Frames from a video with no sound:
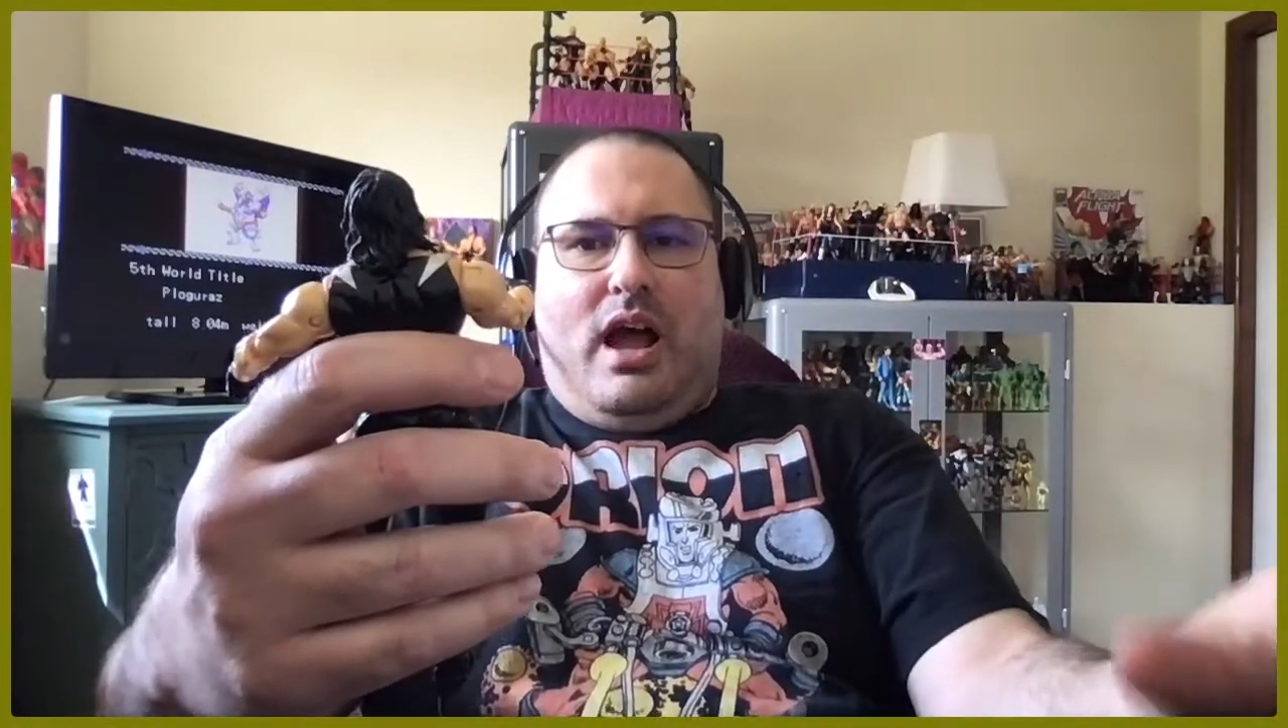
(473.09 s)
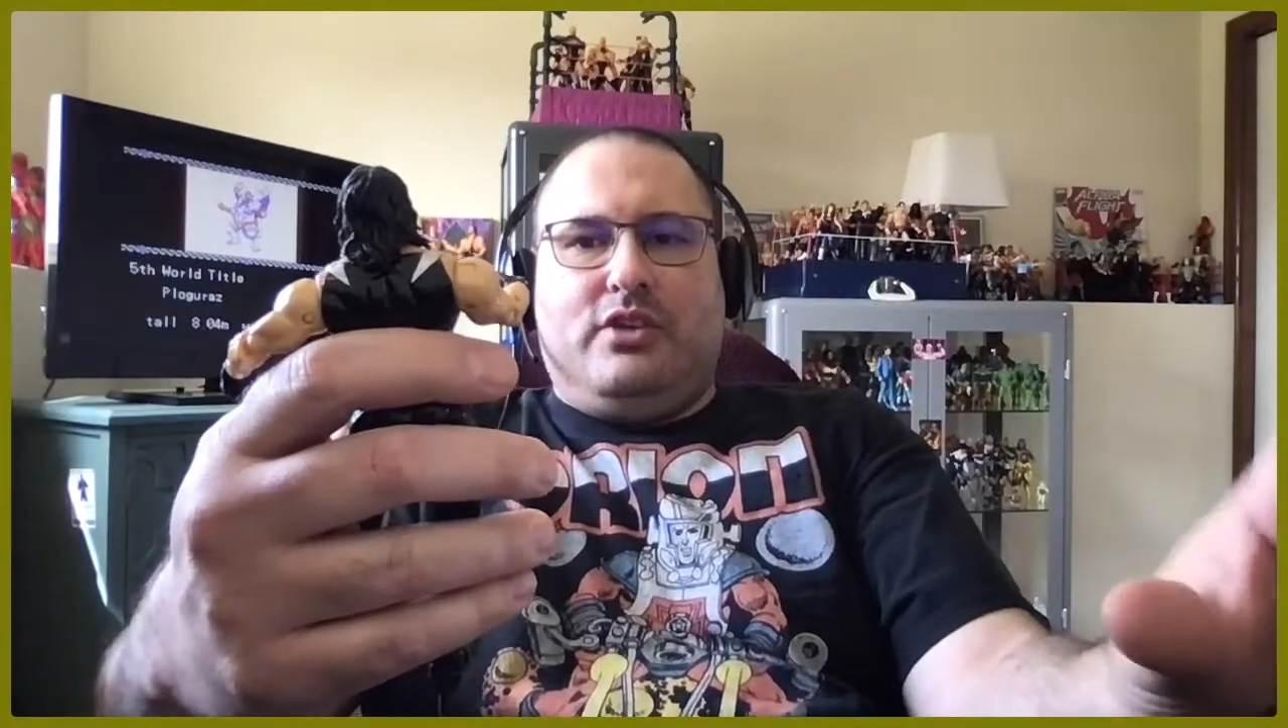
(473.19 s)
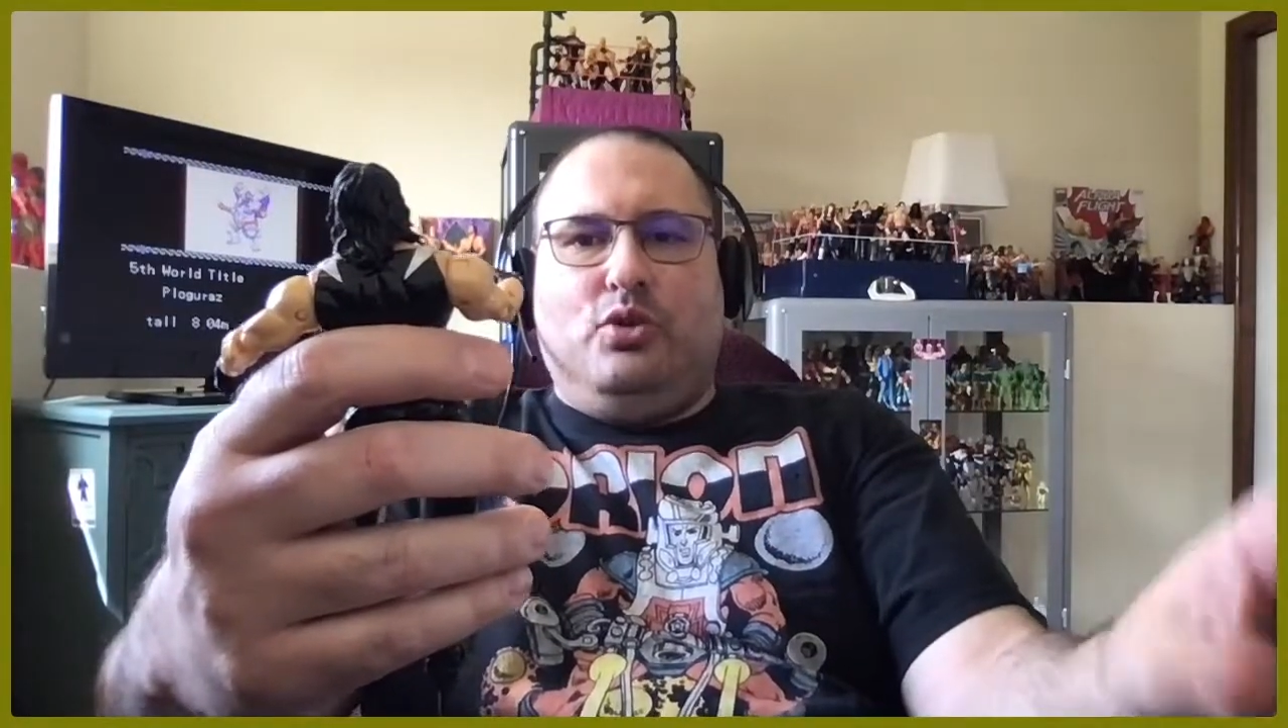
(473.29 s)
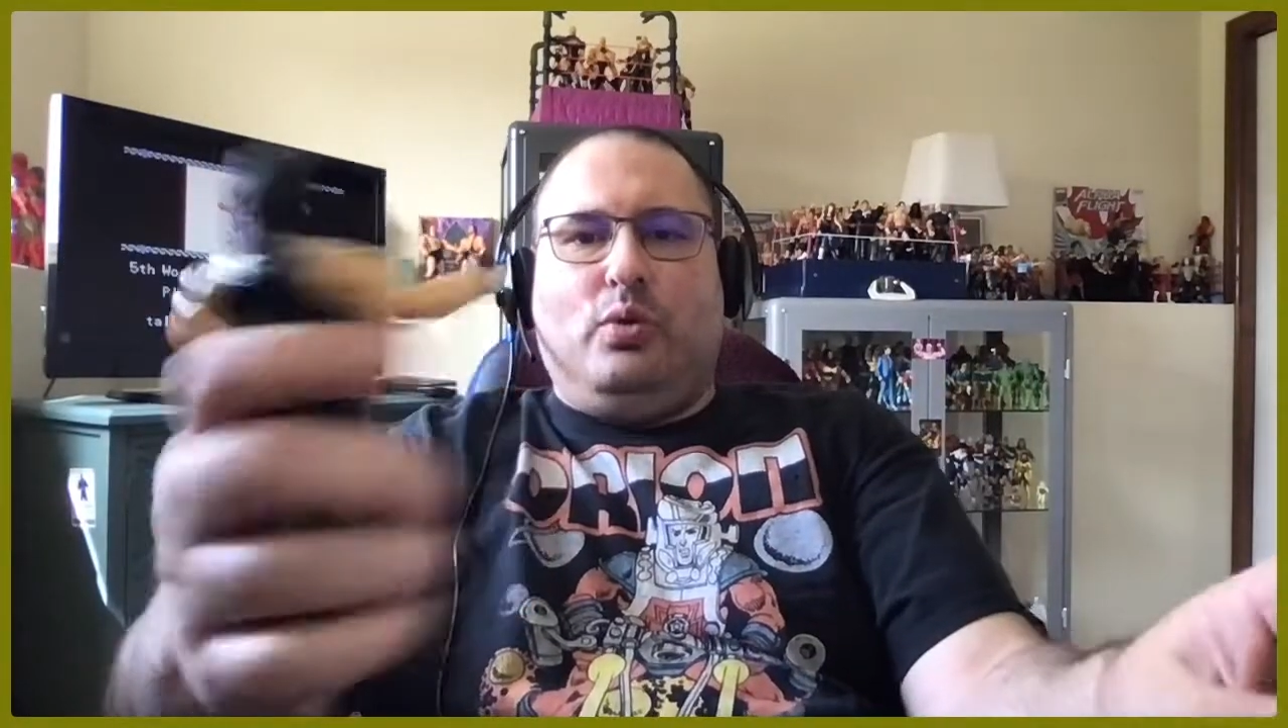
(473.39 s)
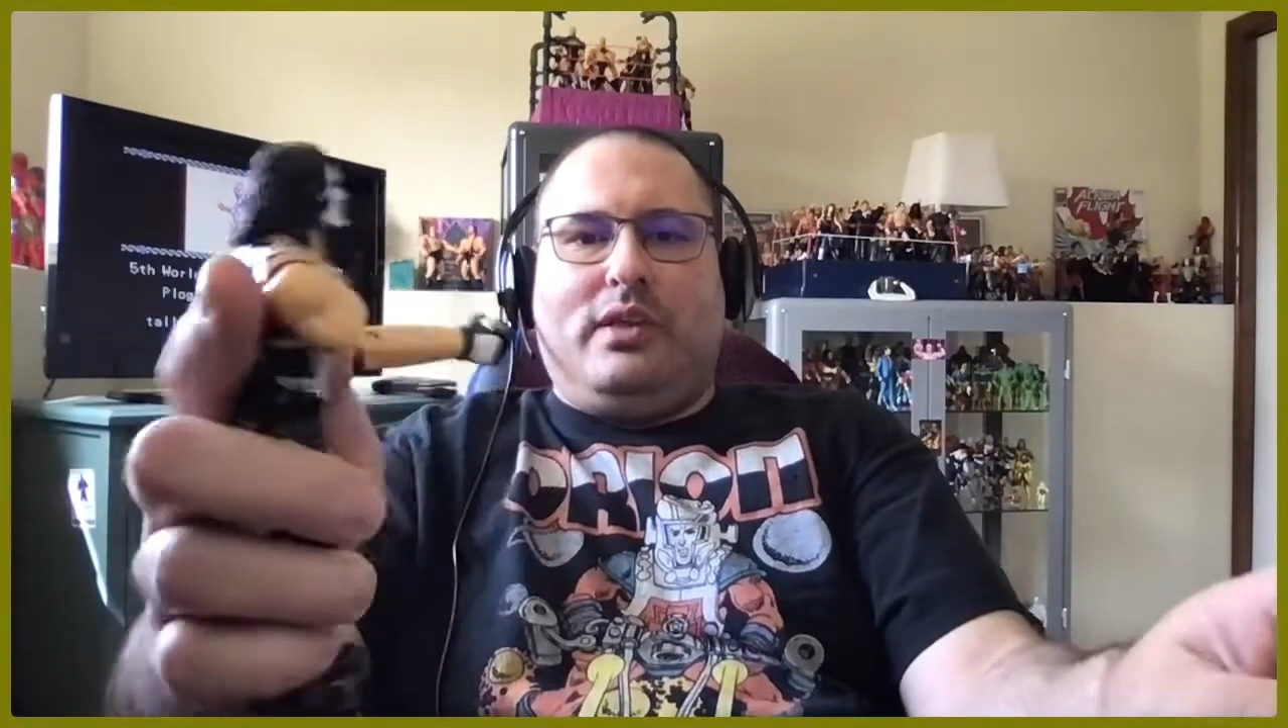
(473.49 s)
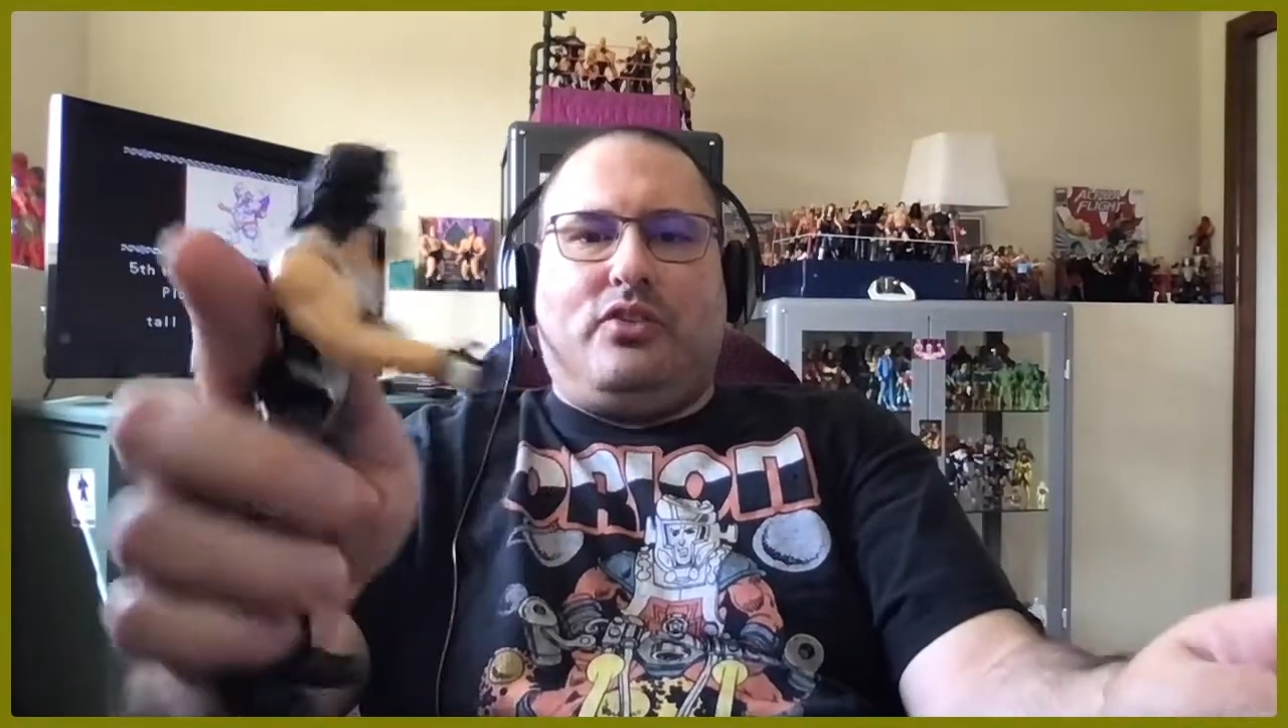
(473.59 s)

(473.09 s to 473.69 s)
do like the